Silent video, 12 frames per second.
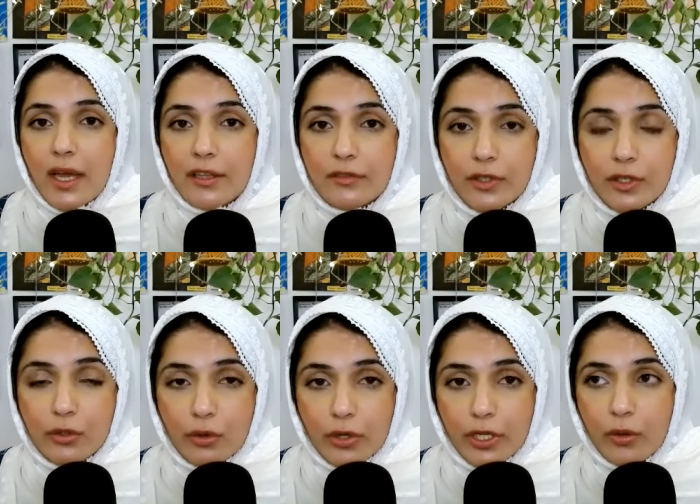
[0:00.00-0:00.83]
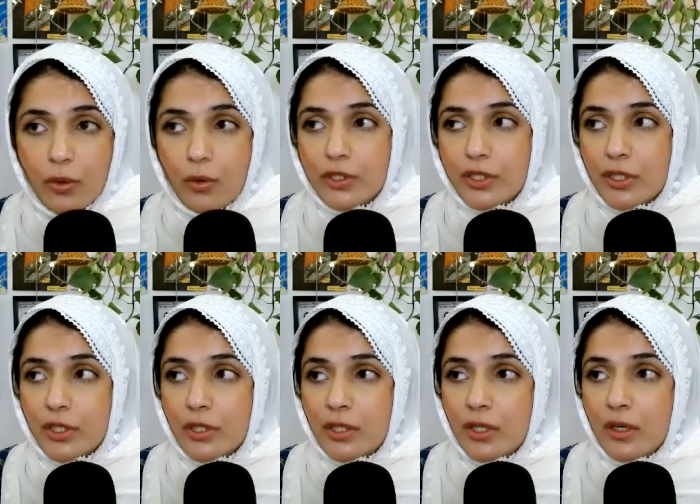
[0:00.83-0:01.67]
As we're growing
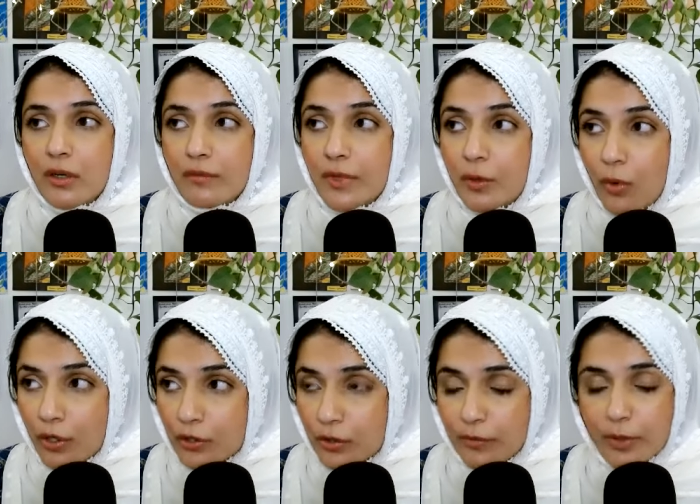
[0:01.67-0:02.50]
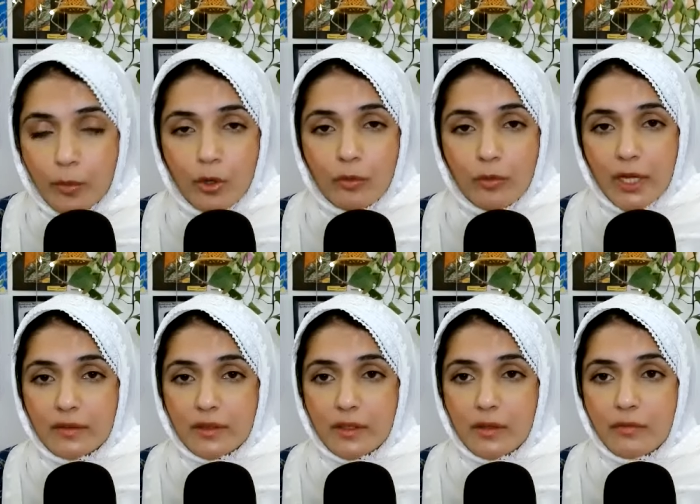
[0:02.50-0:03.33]
older, we want to be more
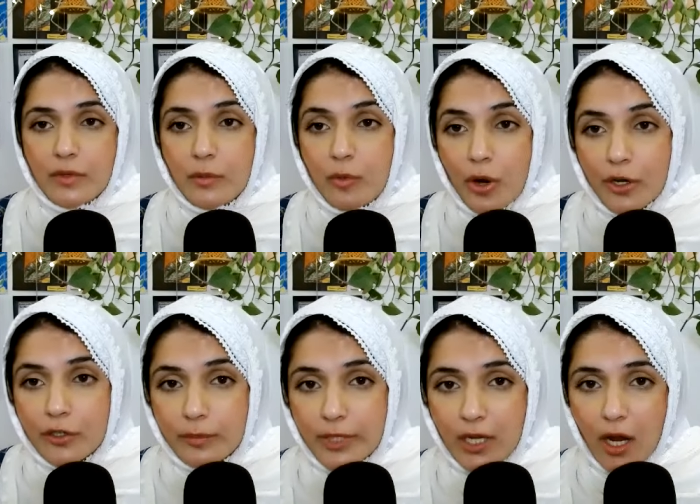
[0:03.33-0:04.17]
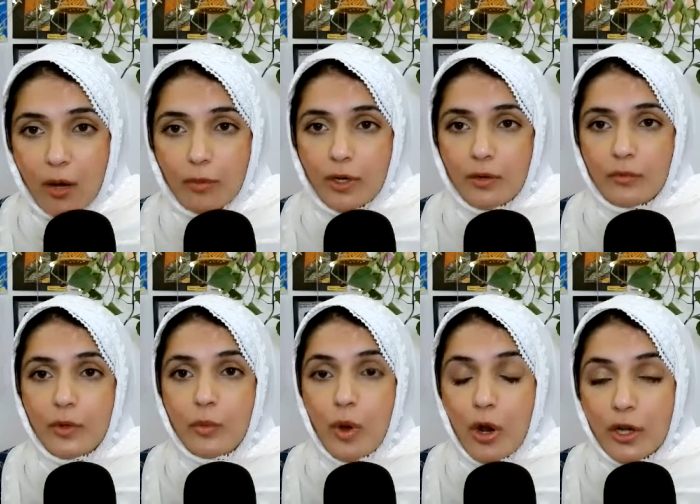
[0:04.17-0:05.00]
wiser. We want to be calmer.
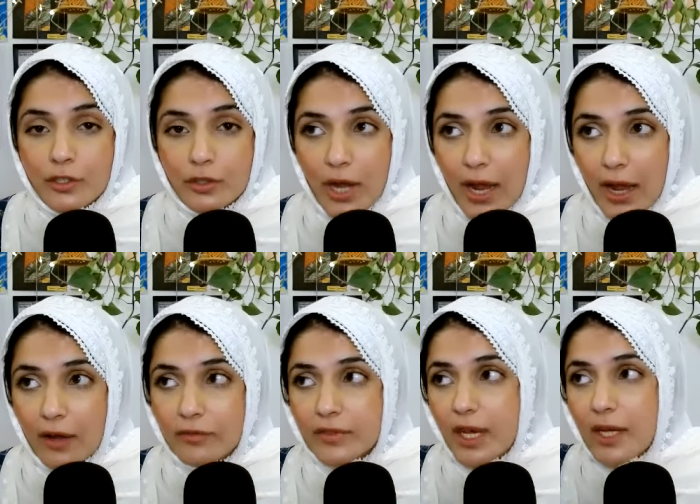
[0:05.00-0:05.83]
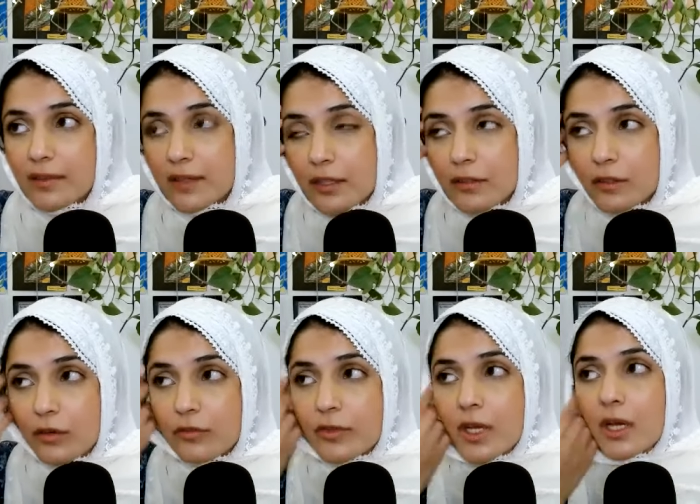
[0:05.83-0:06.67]
We want to have that sense
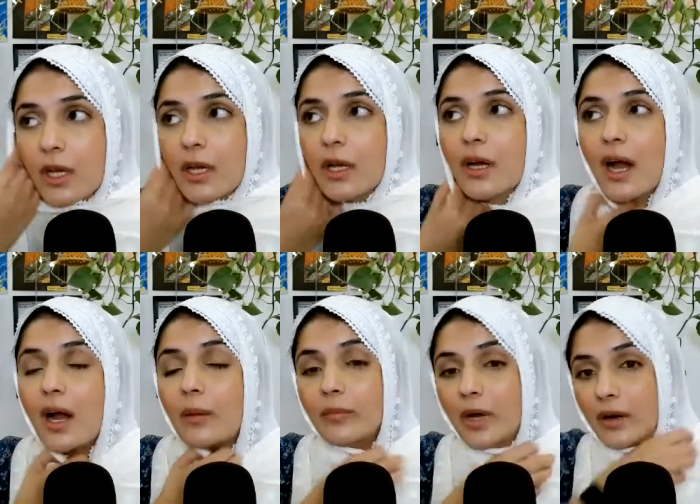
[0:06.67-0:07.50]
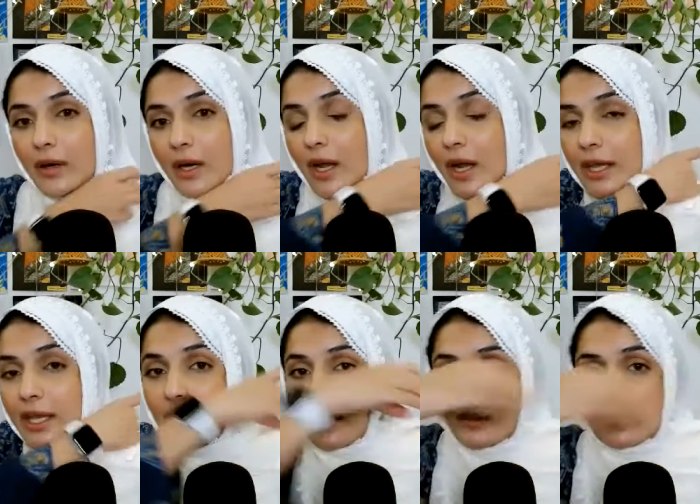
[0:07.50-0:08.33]
of calm or
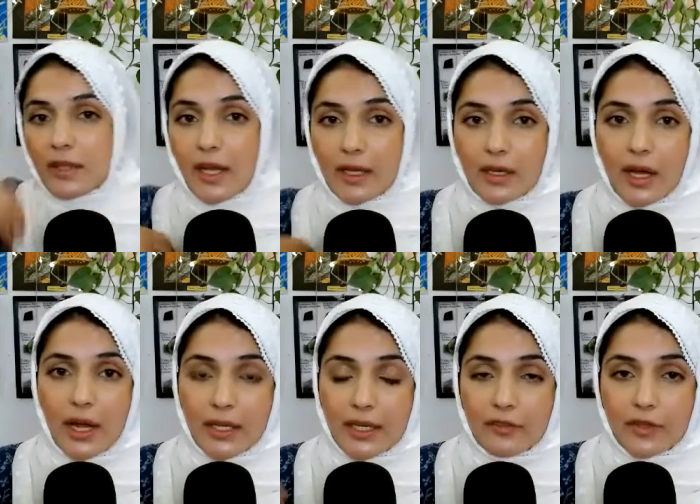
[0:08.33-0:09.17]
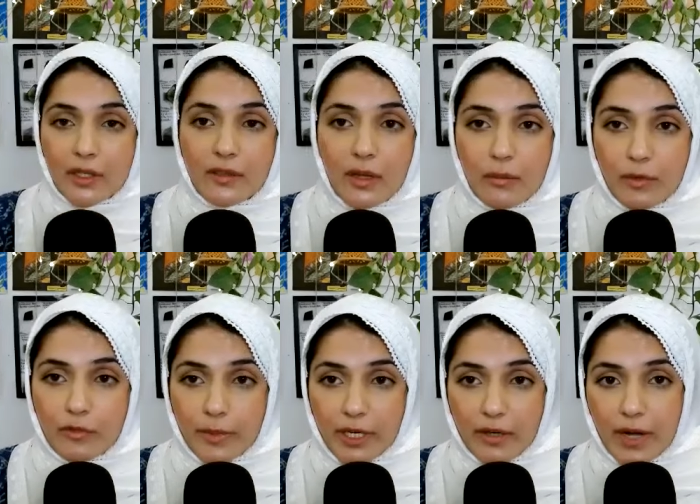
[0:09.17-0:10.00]
in us like i gave the example
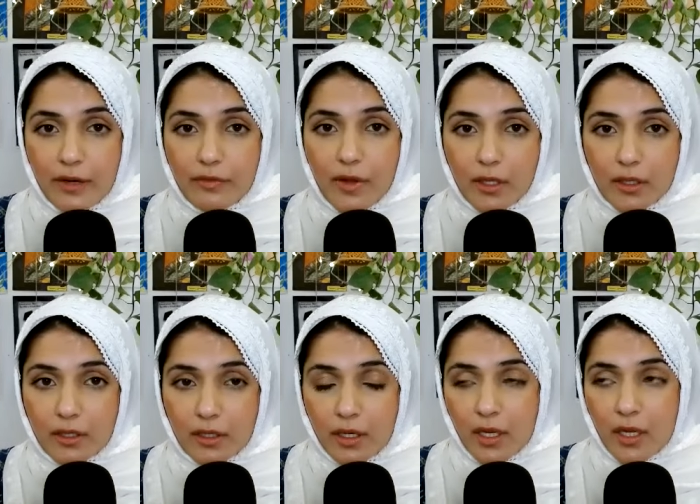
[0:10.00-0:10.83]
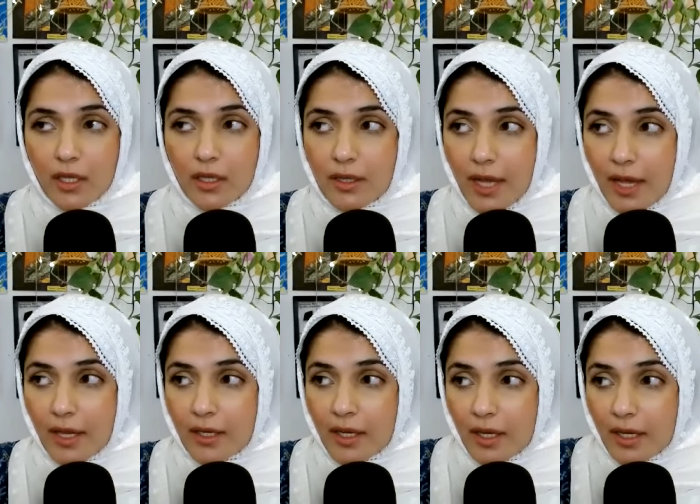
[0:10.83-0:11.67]
of my grandfather
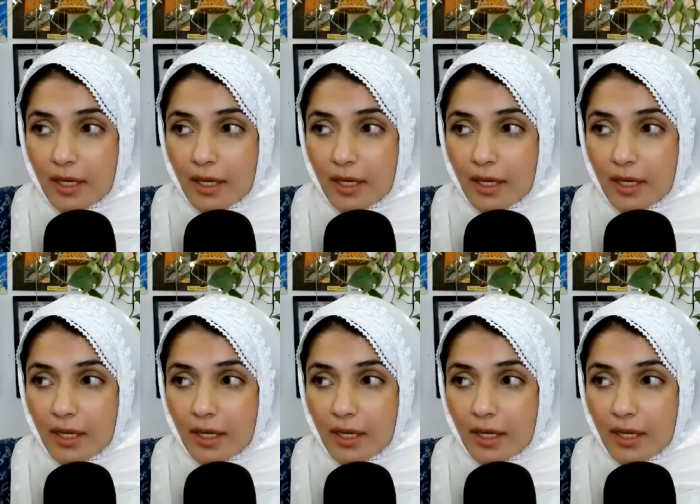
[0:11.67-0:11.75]
that